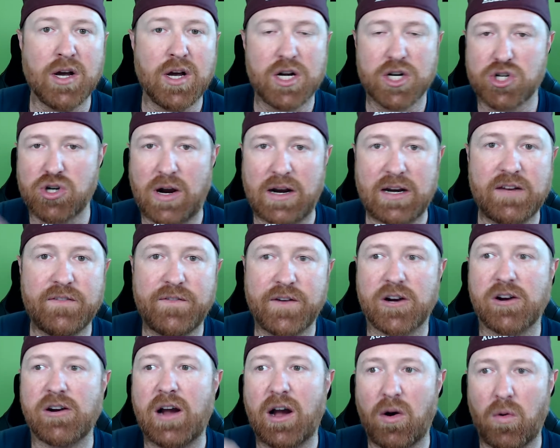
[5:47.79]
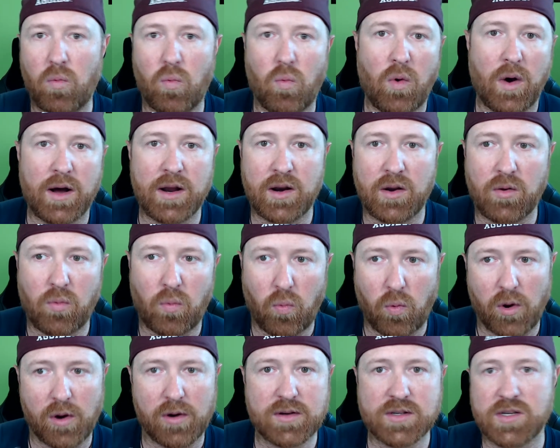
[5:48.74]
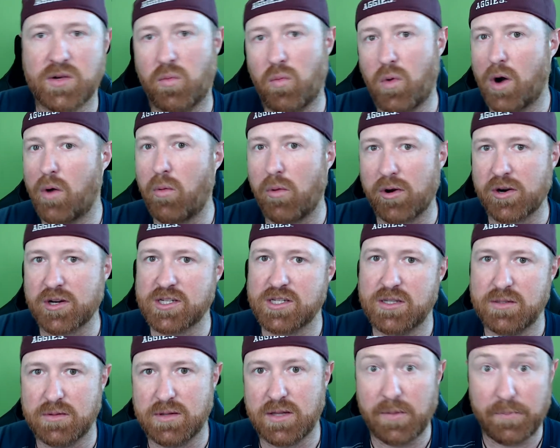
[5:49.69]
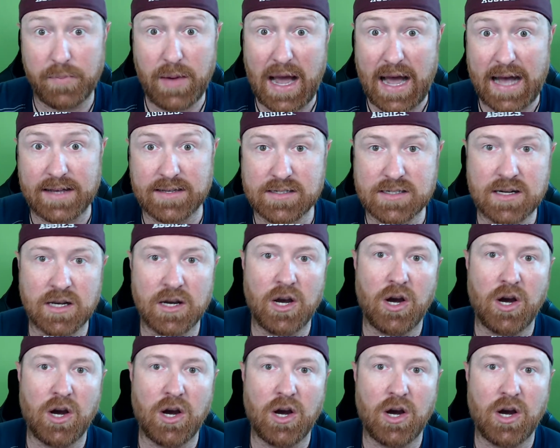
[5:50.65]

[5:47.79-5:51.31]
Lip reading: trying to figure out what works and what works the best,